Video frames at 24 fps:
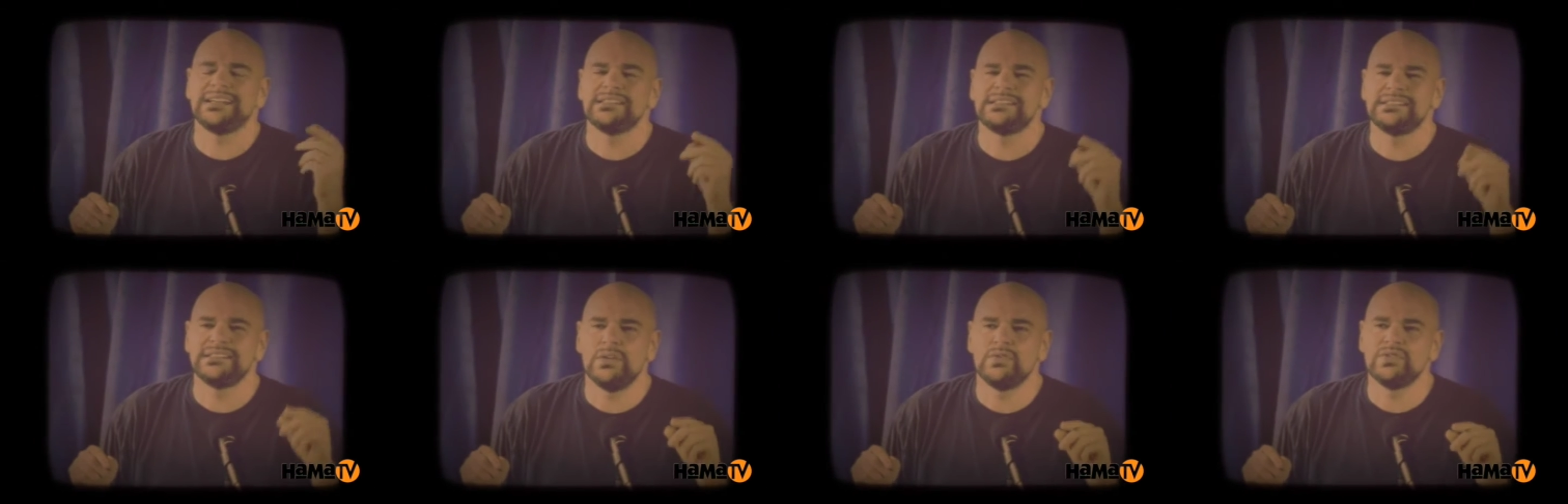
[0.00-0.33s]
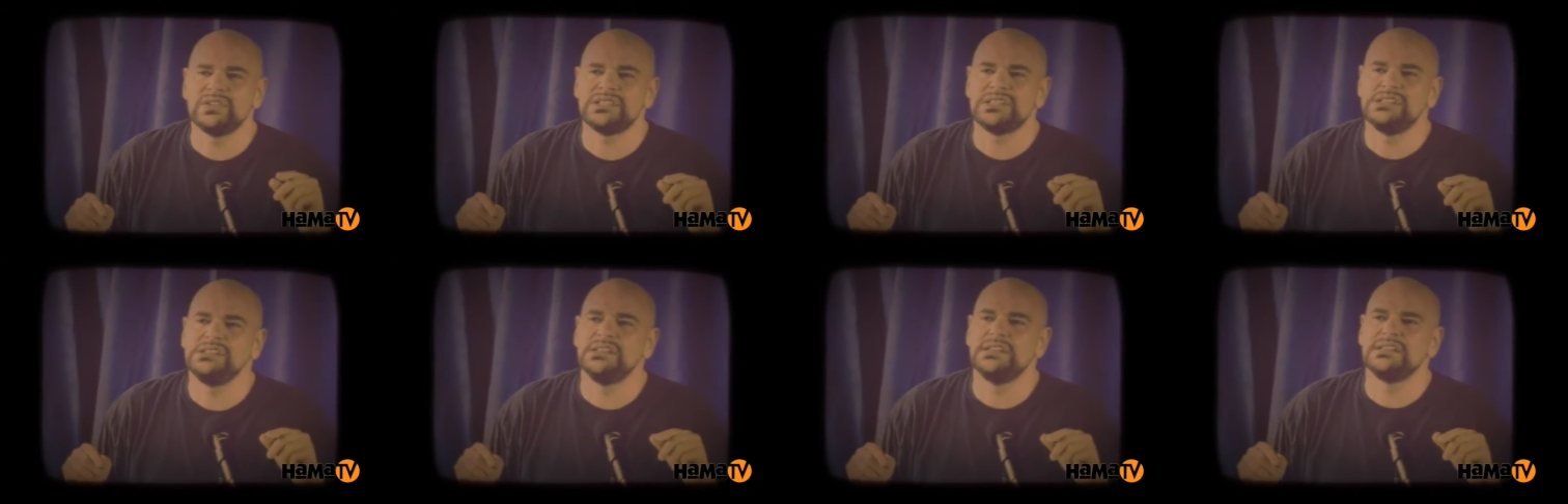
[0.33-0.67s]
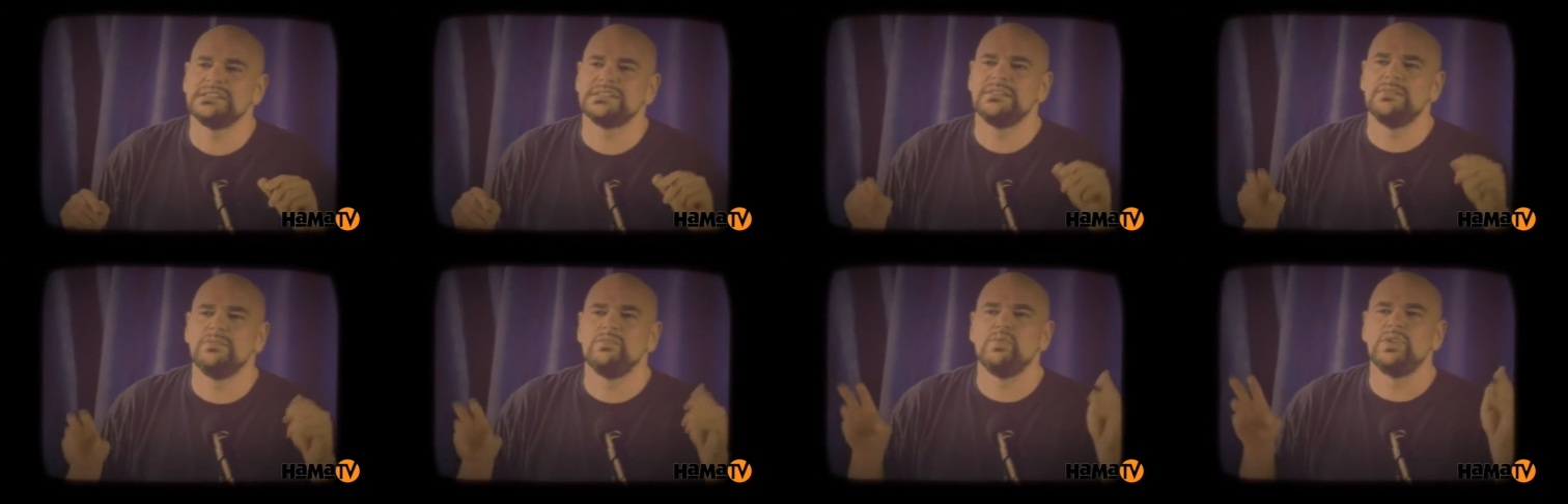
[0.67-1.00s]
like
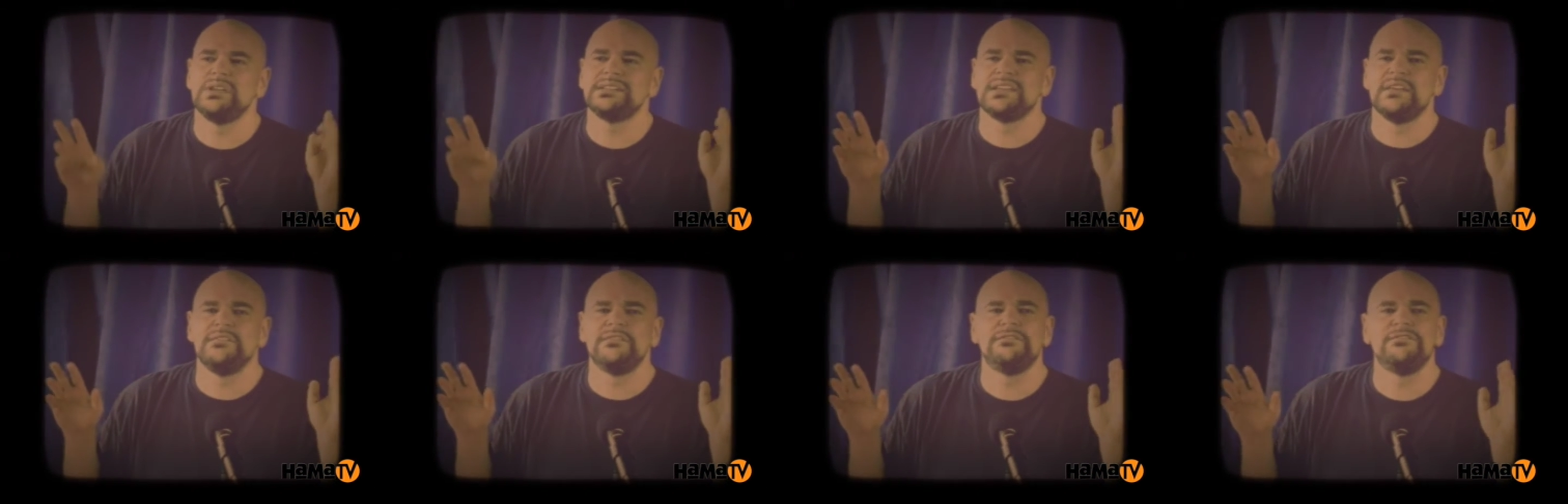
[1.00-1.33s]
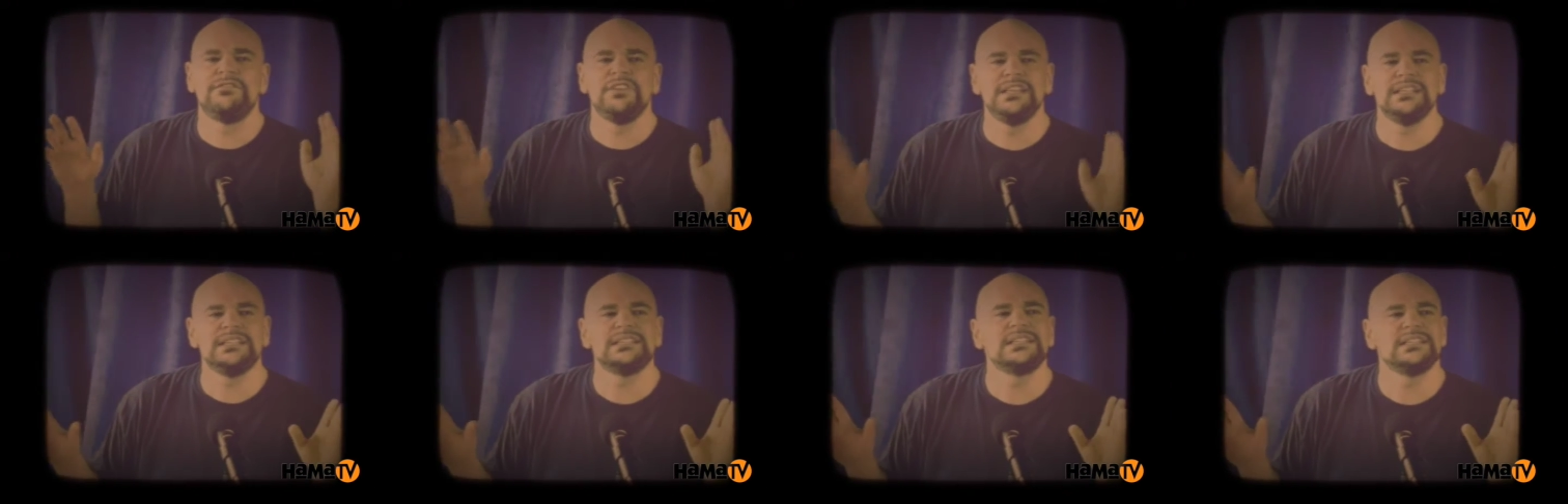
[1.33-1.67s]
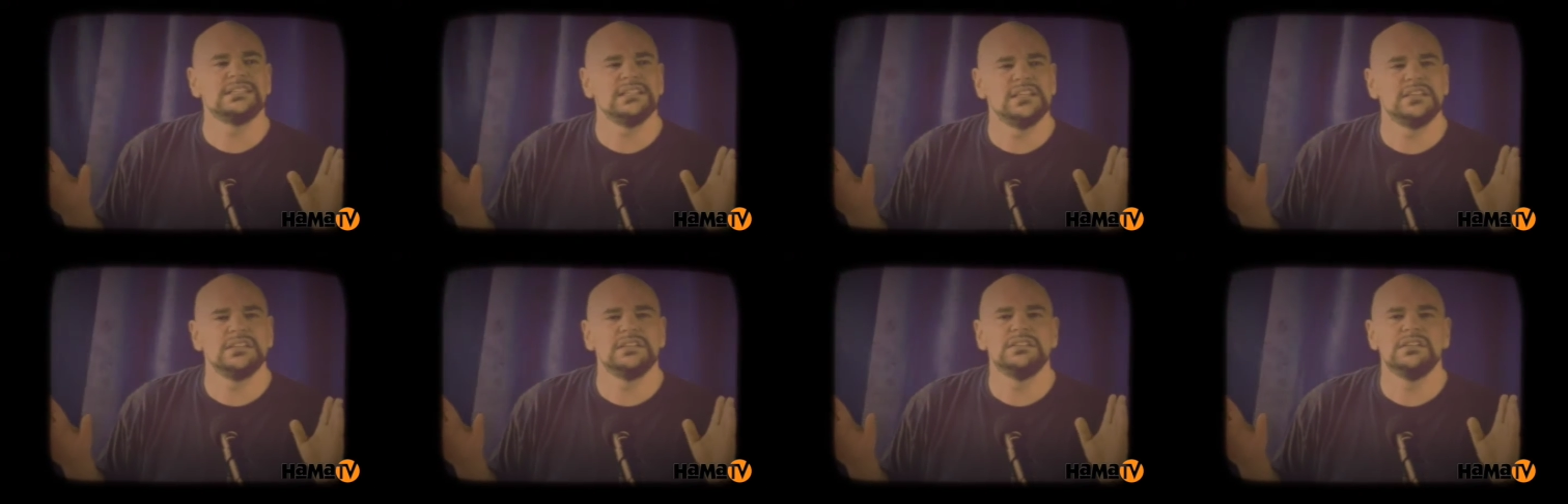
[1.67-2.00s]
socialism, was a
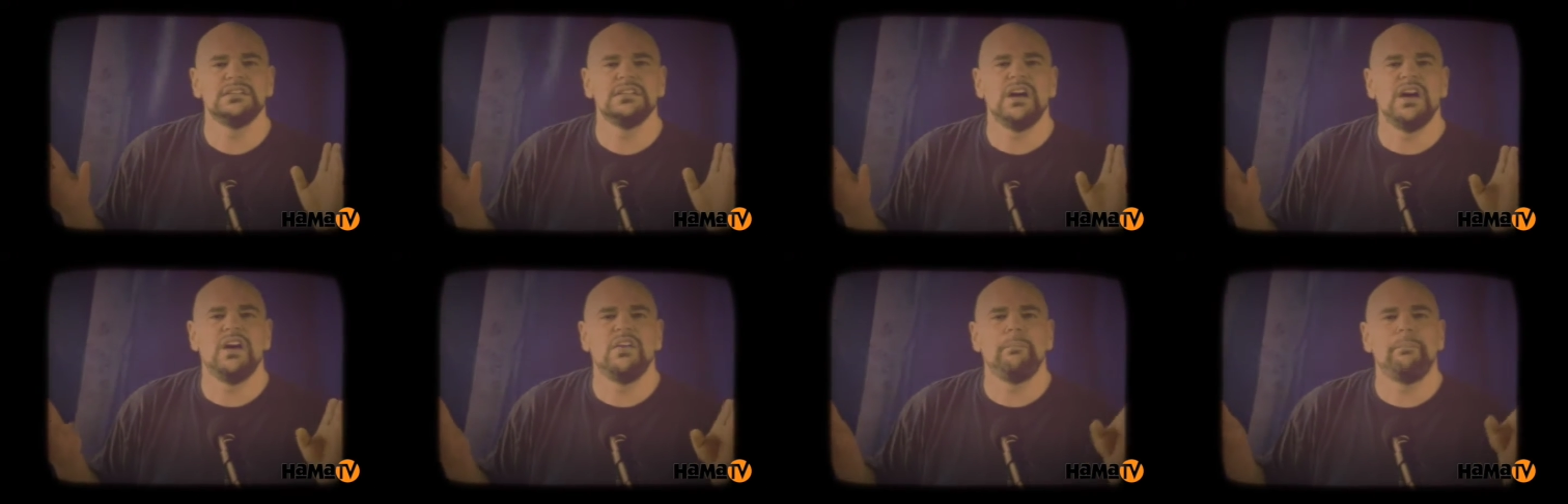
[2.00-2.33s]
vision